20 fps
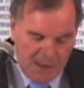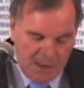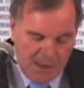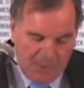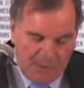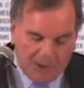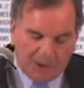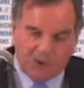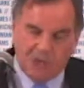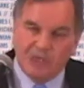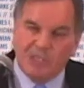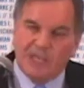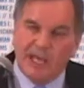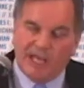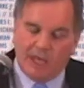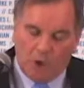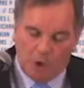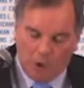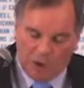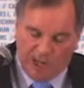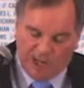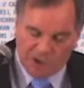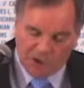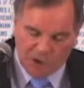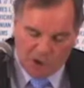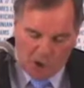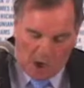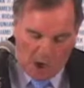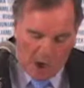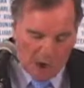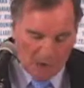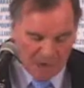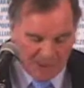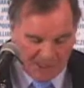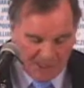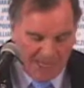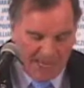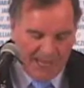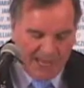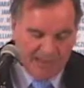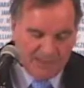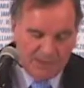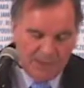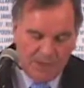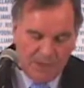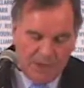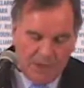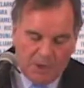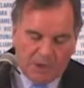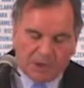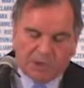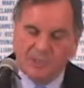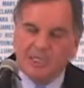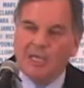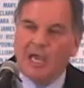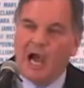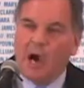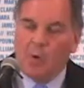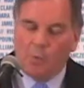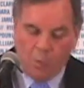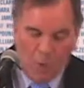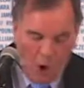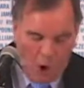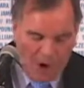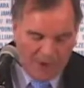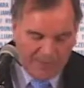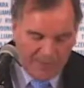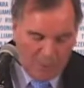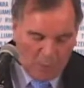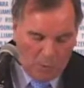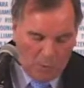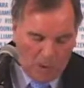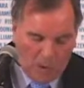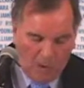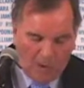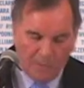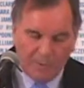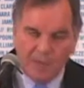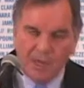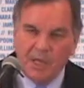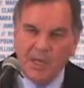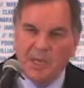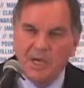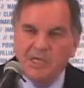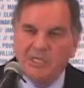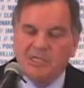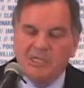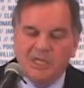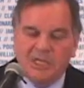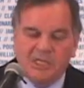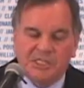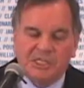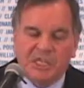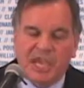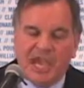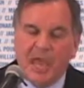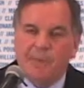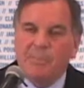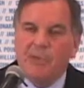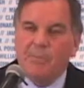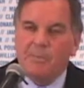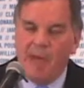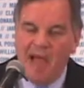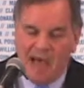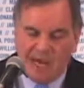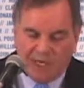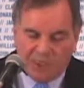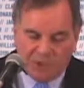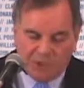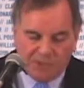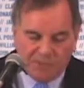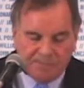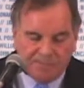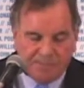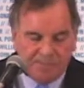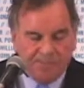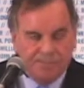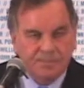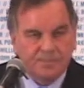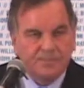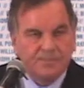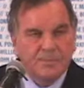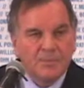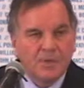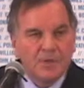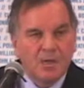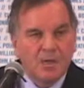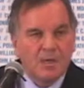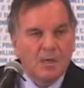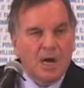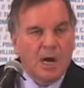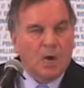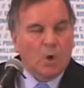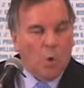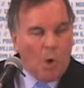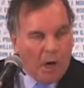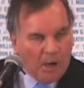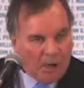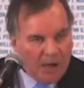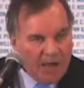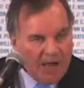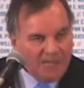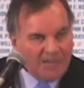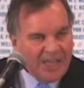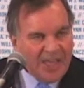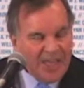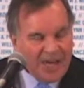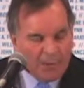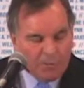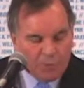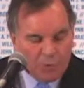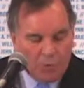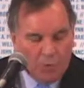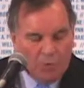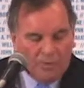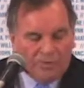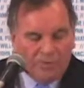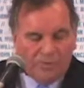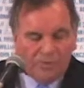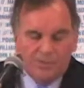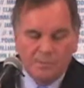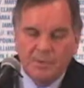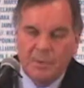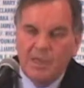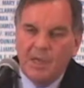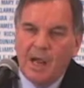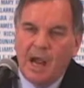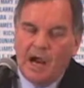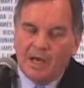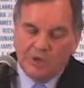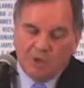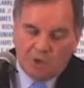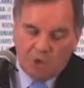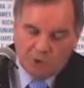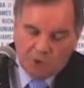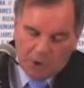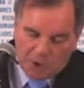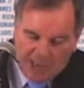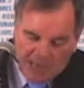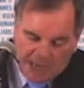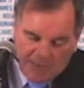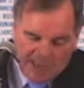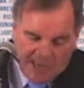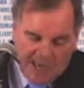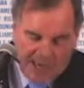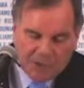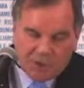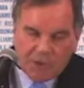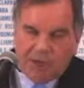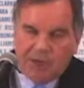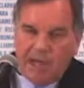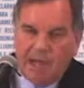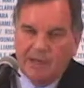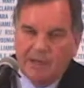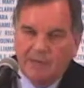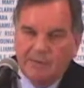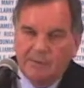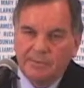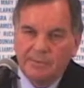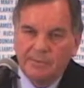But just take a look at Chicago today. You can see how wrong they were. Cities can be managed. Our quality of life can improve. Our children can be educated.